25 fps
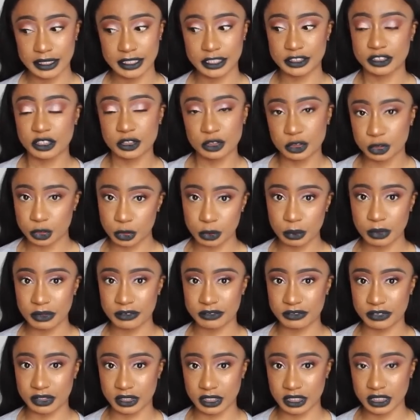there's a dewy
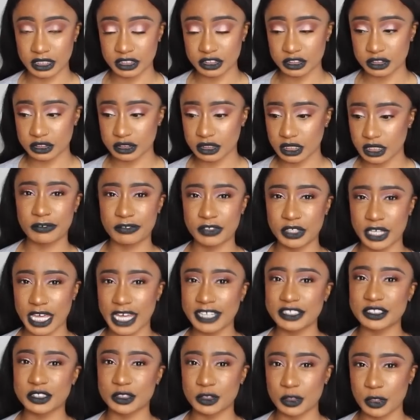finish. If you
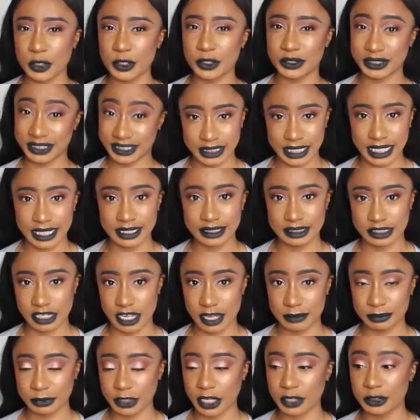get to know your skin
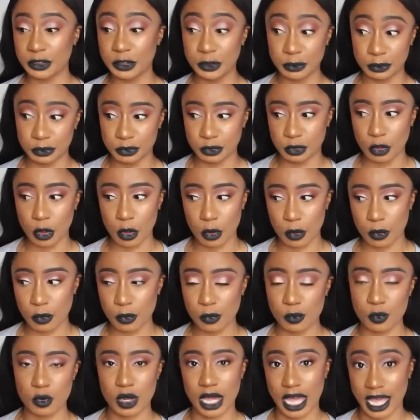type, then you'd
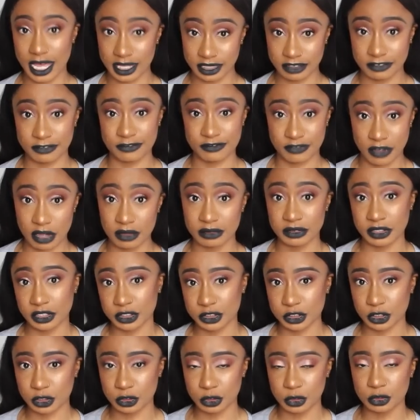know what kind of
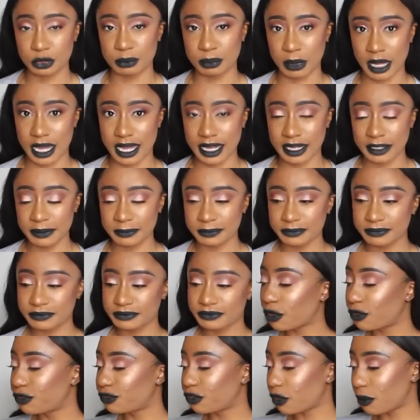foundation you'd buy.
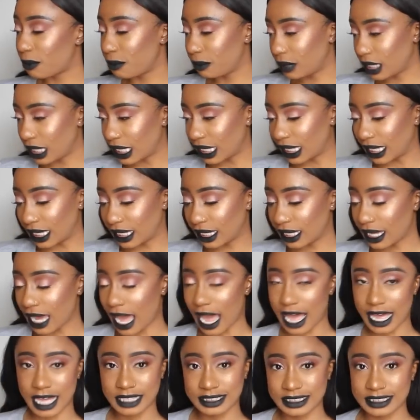So for me,
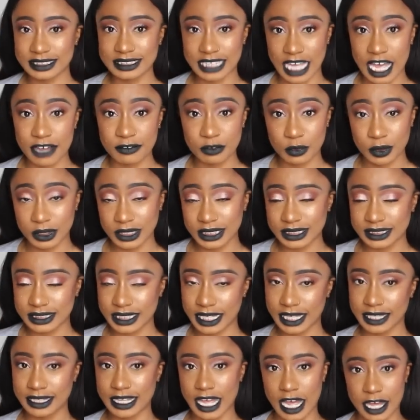since I have oily
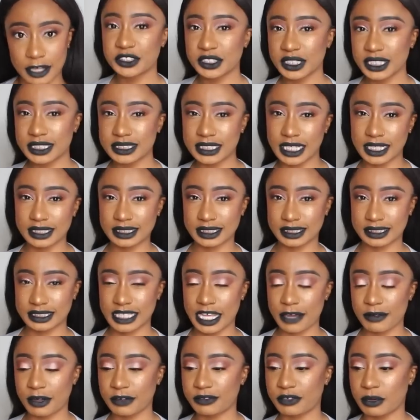skin, I usually tend to
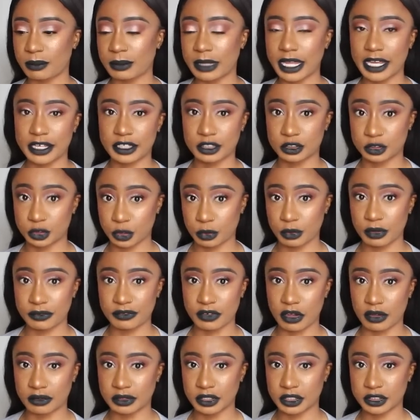stay away from like dewy
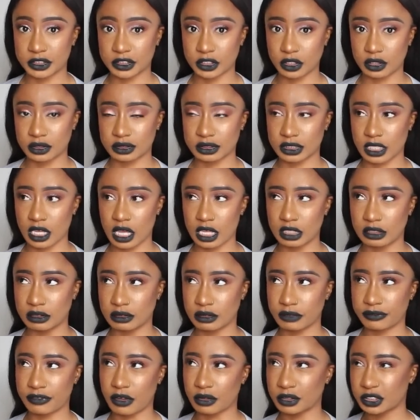foundations
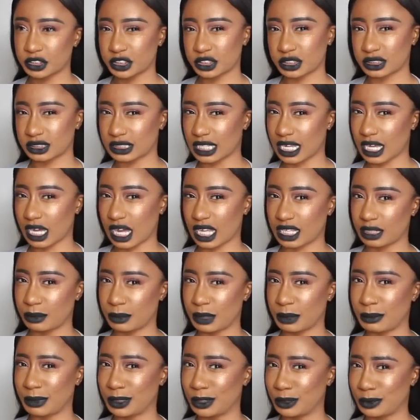and foundations that kind of
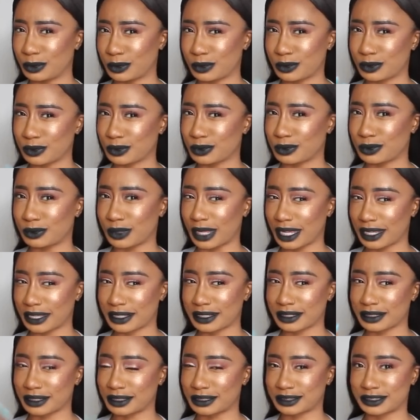make me look like
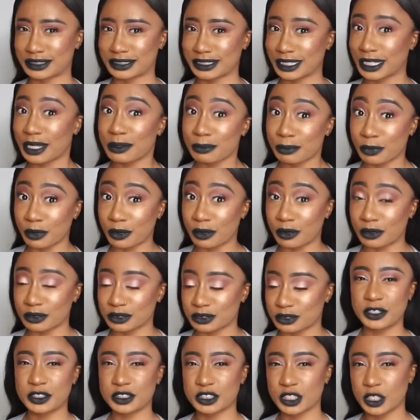a slick ball.
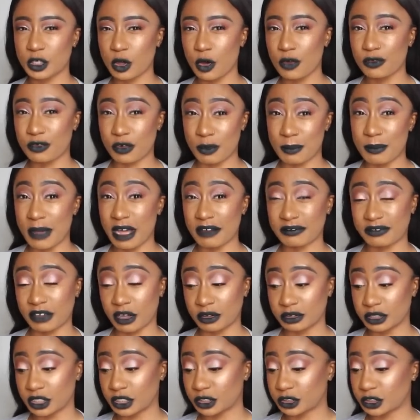I usually go for matte
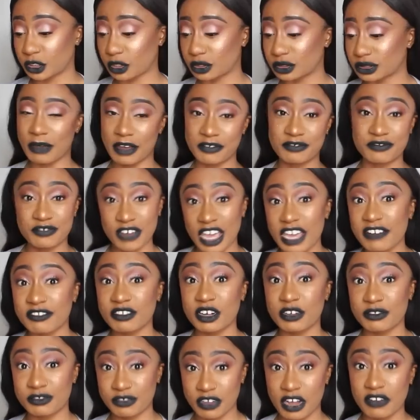foundation. My
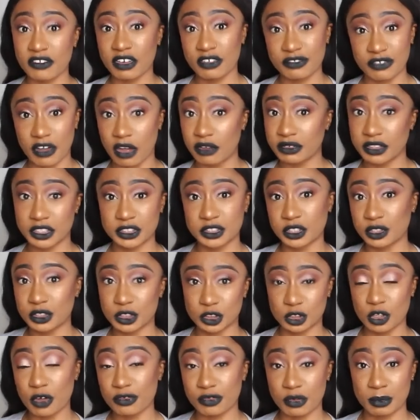favorite foundation
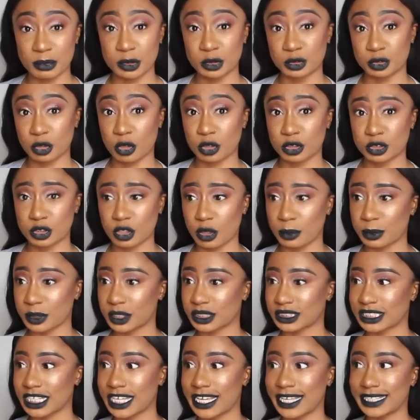is not from the drugstore
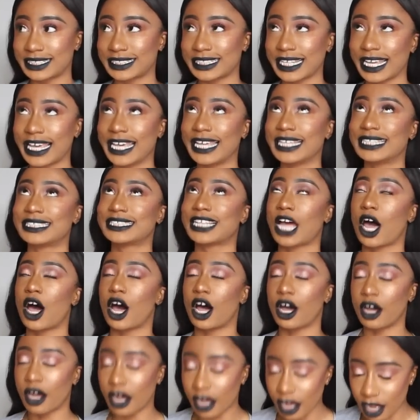because it is
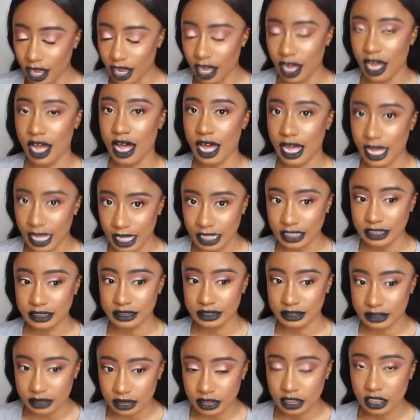
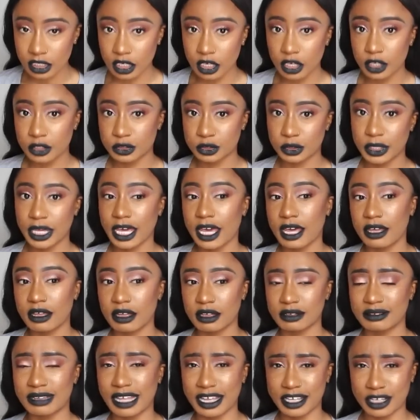hard to
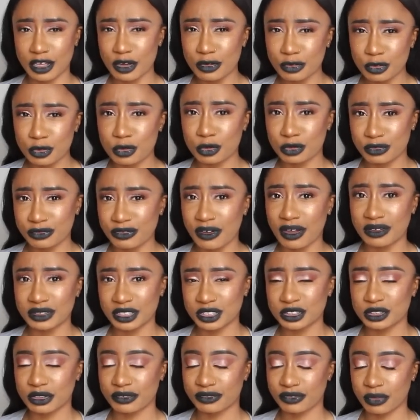get like a good
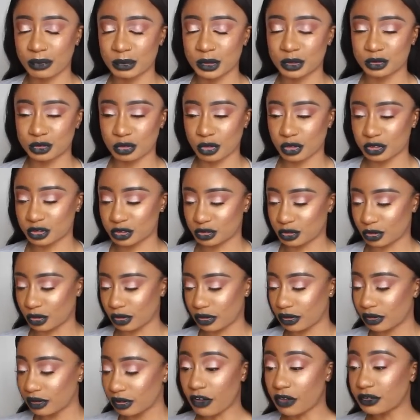foundation from the
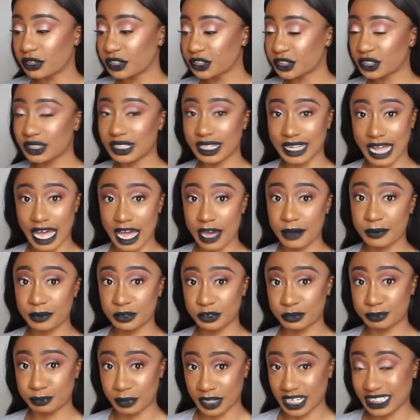drugstore. The foundation that I
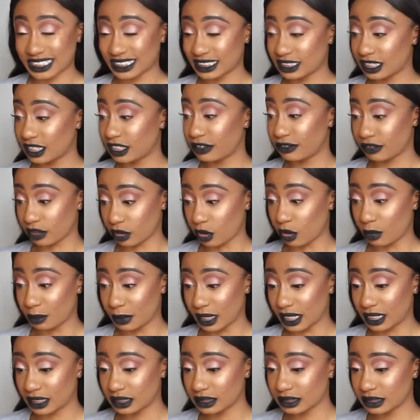would personally
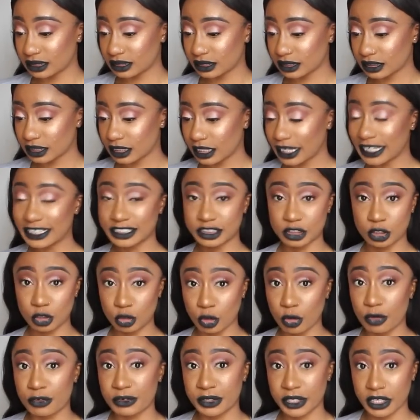recommend is the
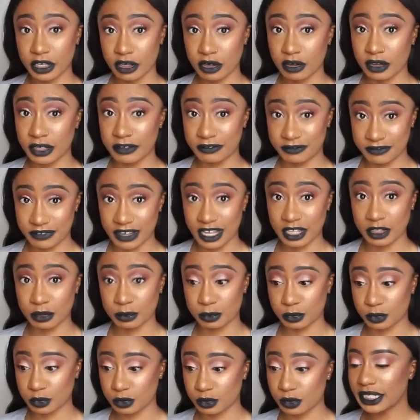L'Oreal
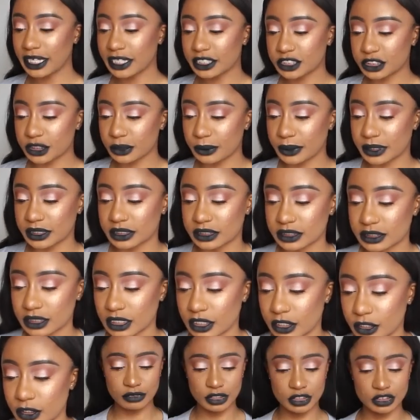Infallible. The only issue is
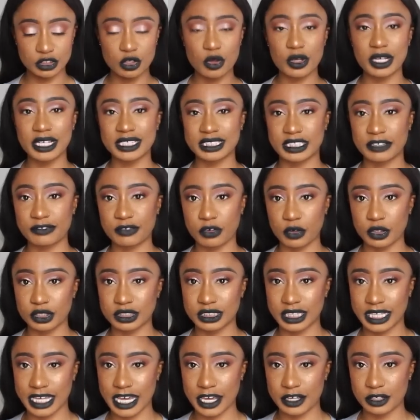it's not easy for you
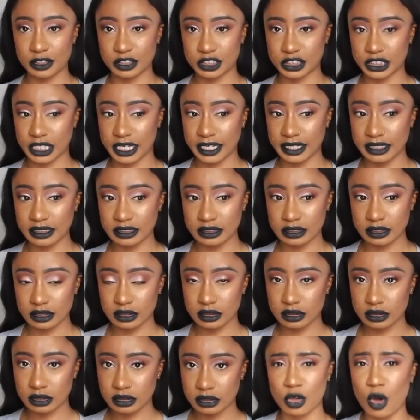to get your shade.
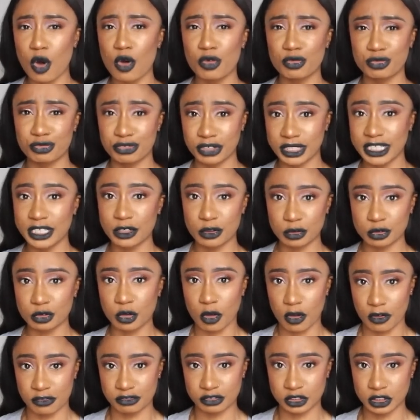It's got really good
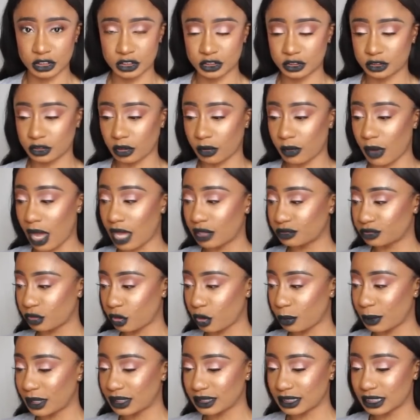coverage, so I'd
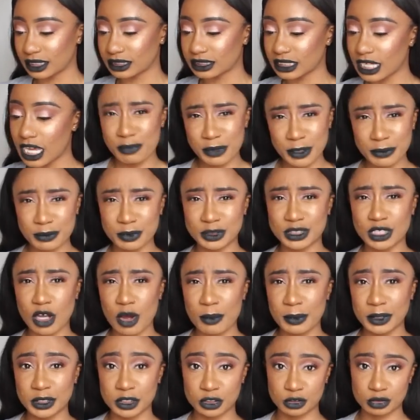recommend this. A lot of people
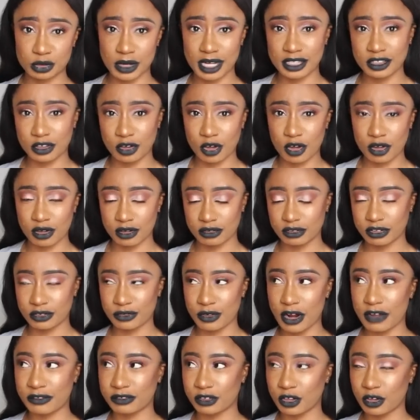tell me to try the
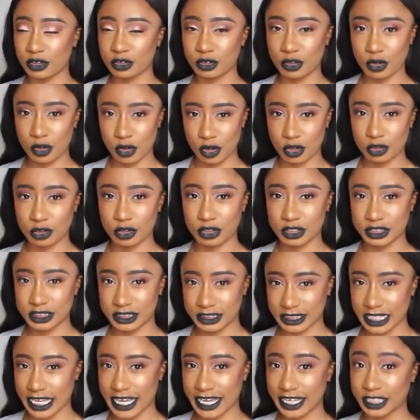Revlon Color
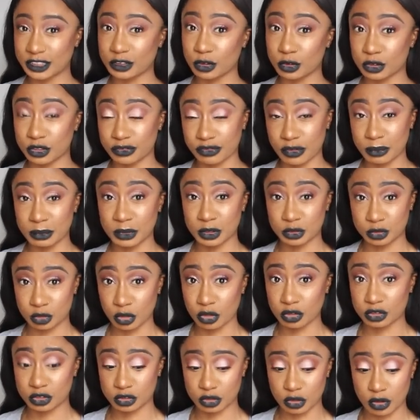Stay. It's also from the
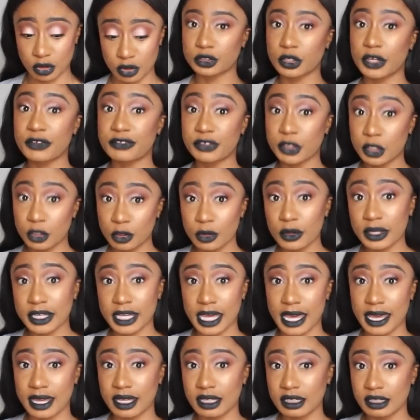drugstore. So if you're
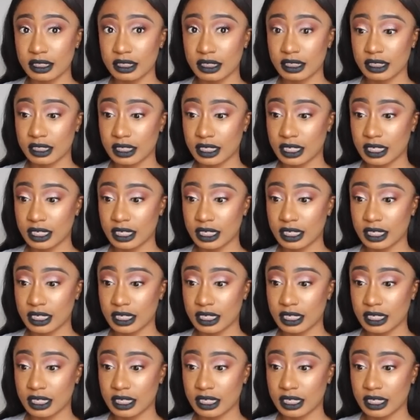looking,